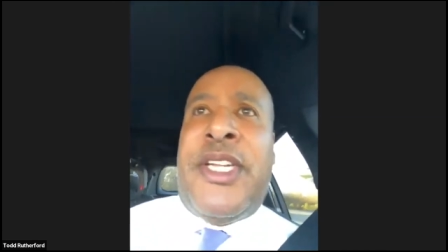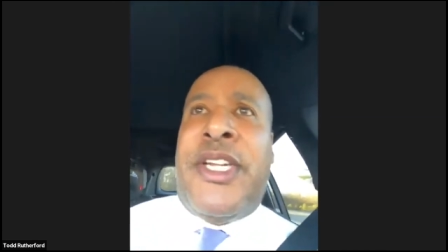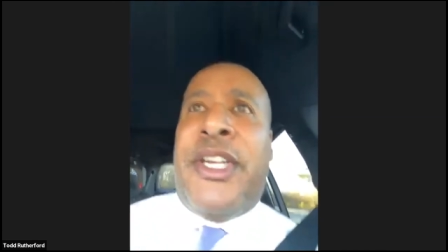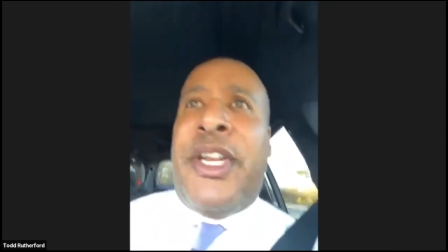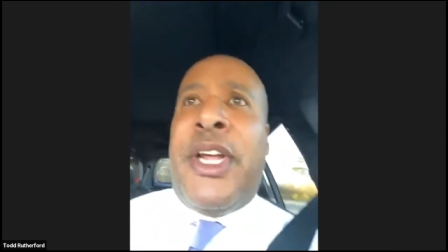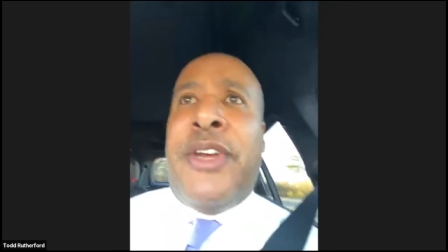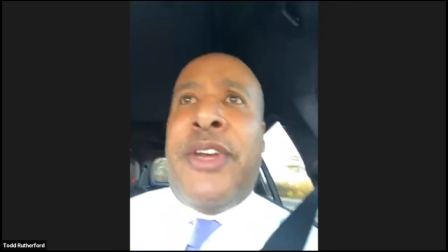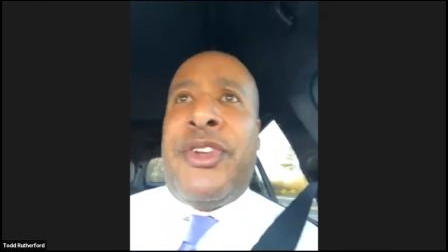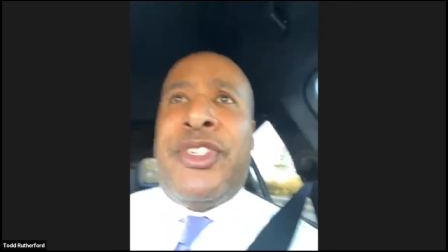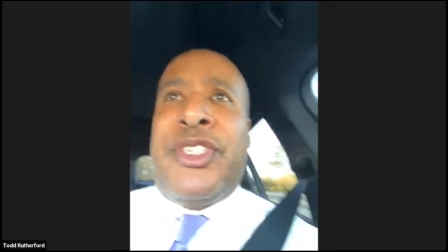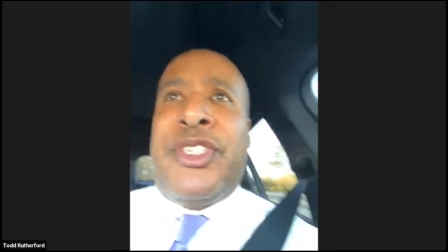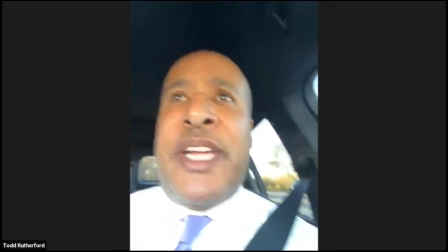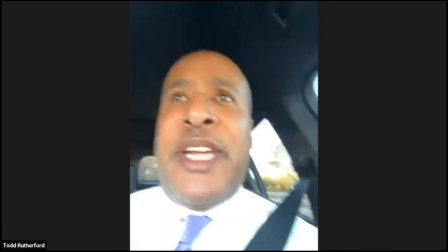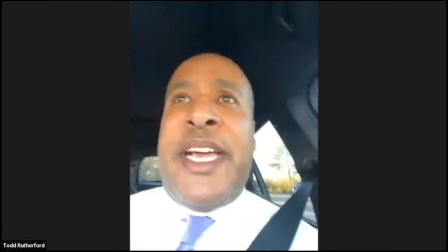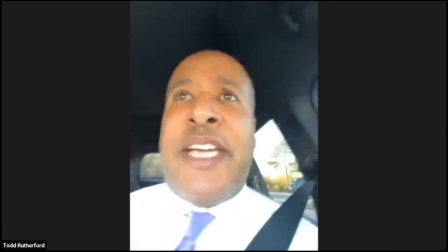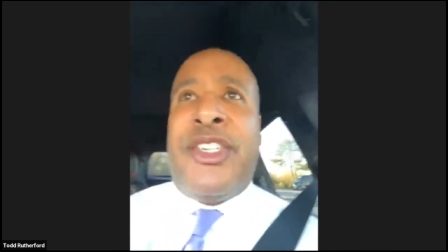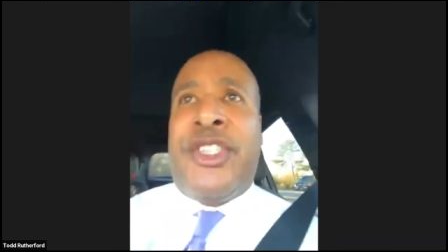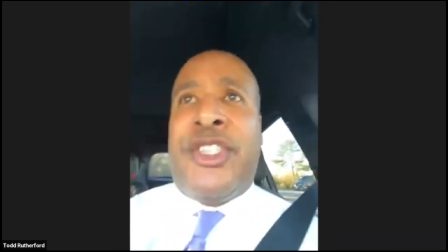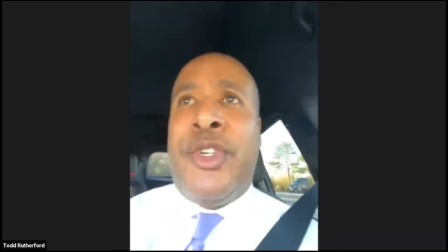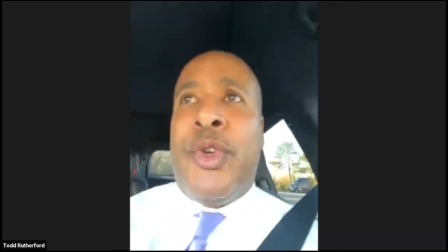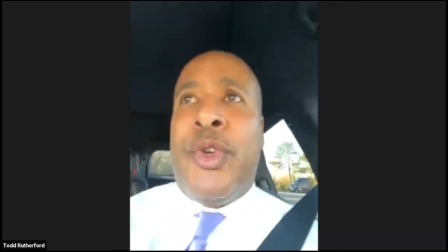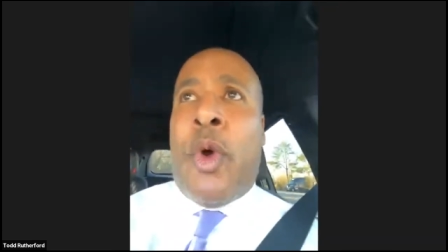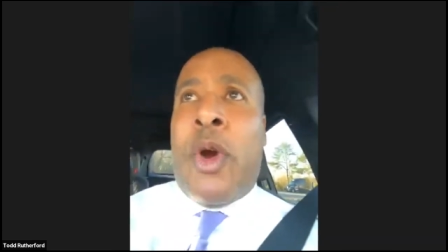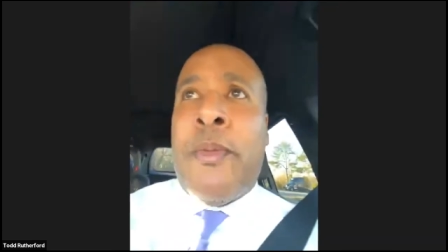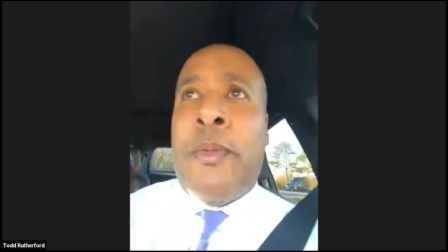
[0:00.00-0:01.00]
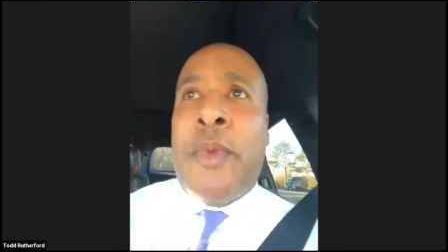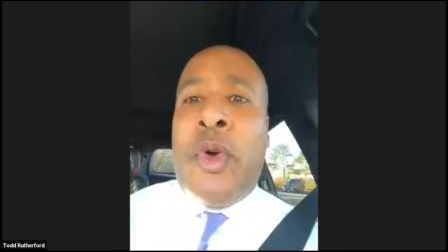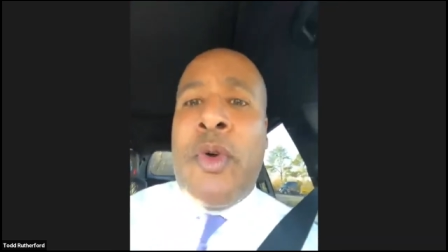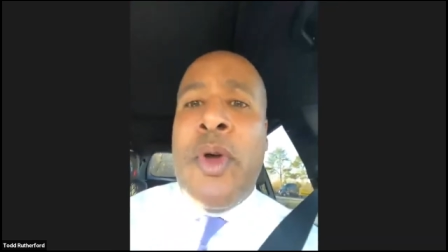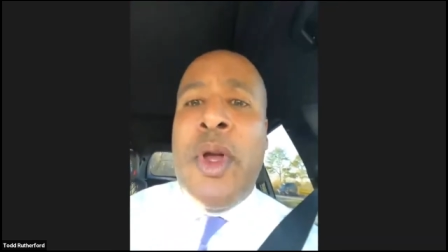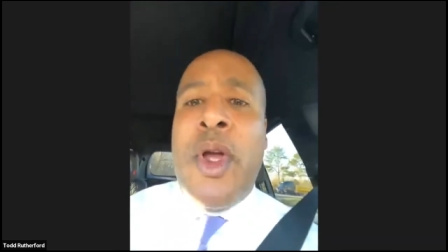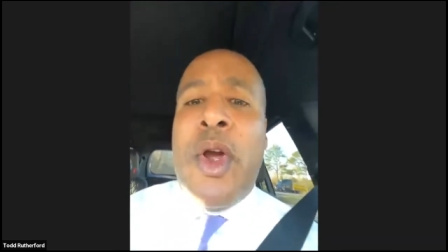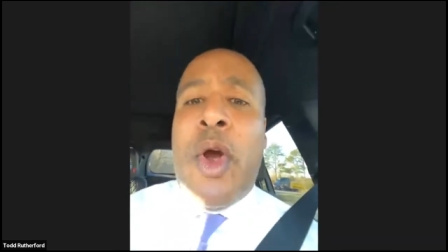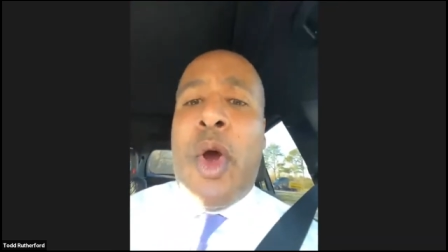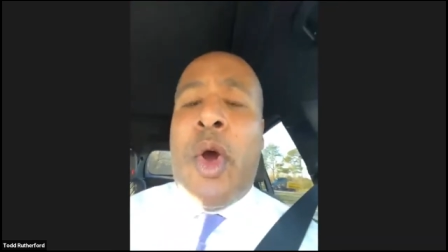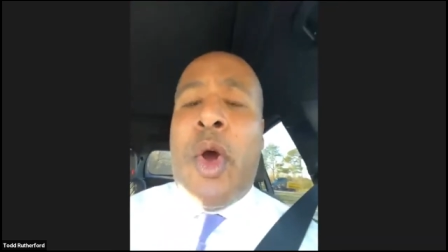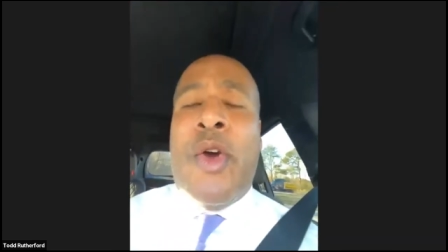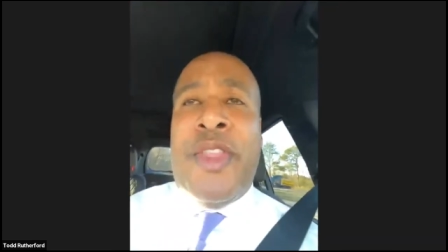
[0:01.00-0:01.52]
that understands normal
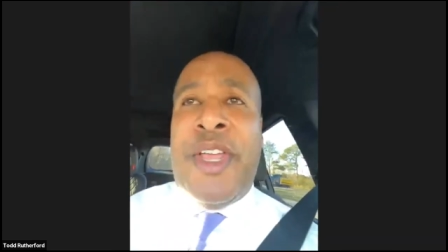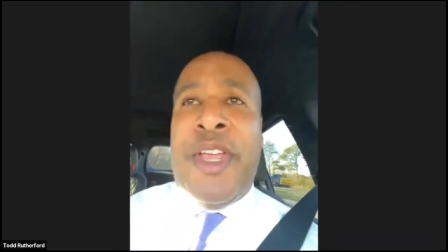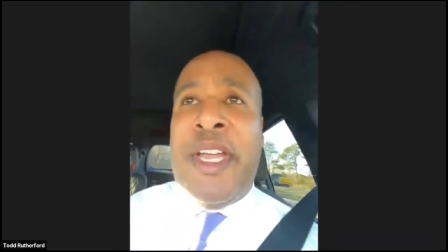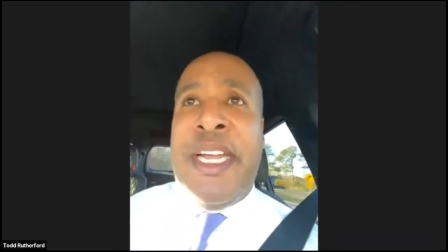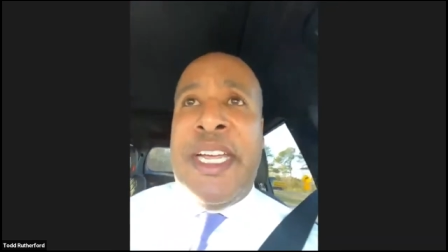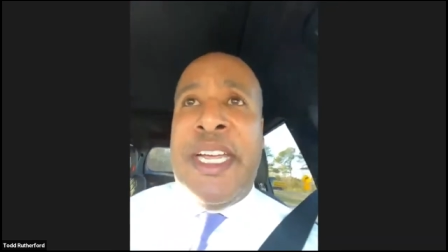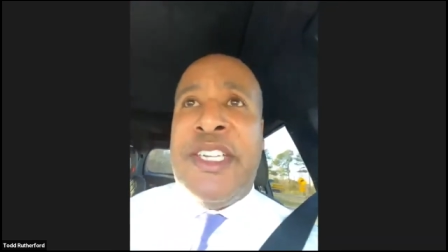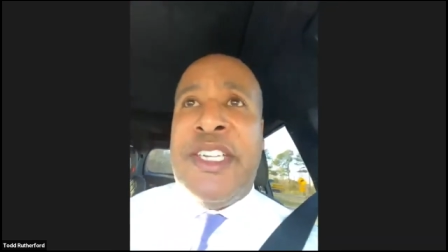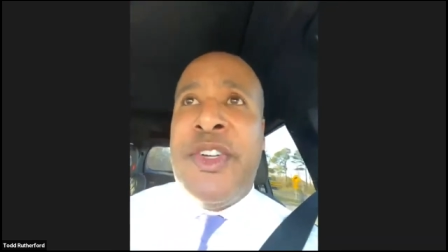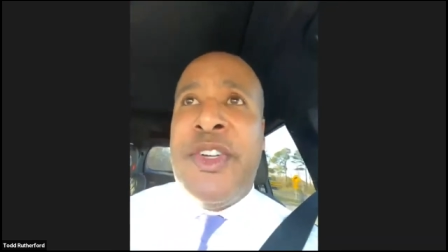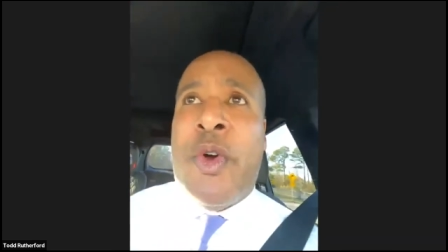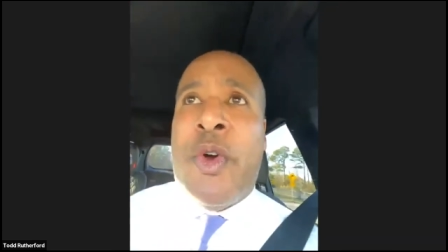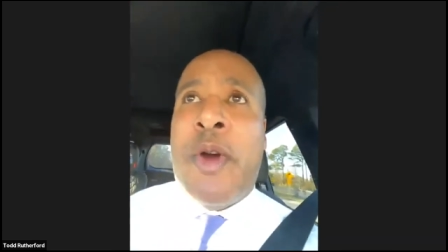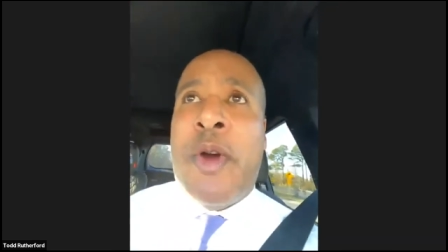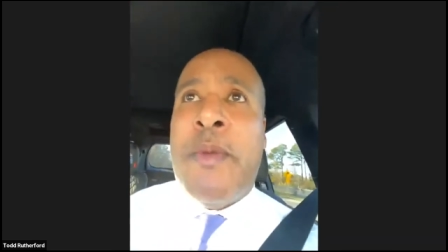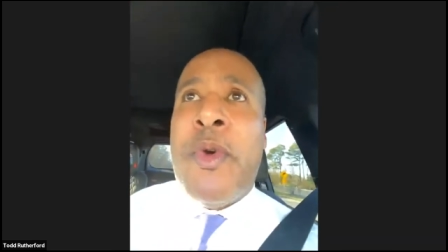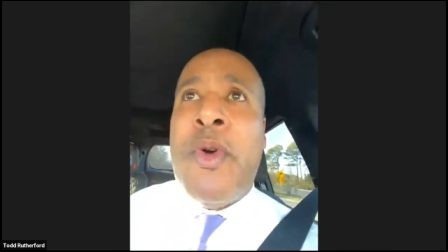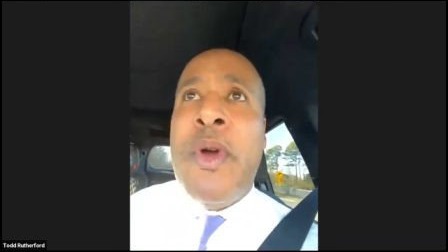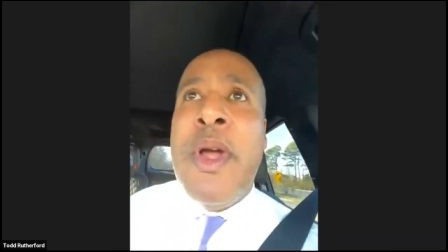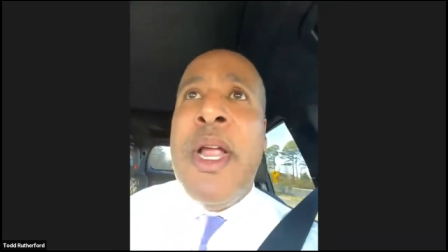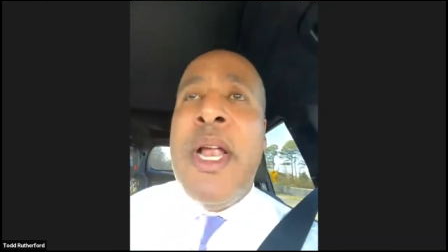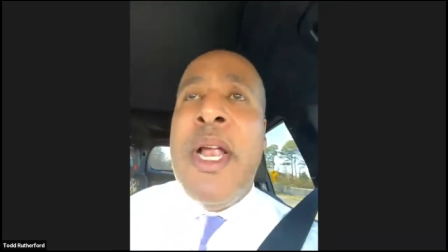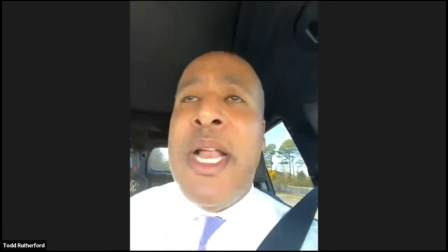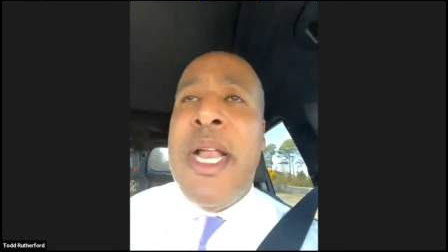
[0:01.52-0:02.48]
or that is normal.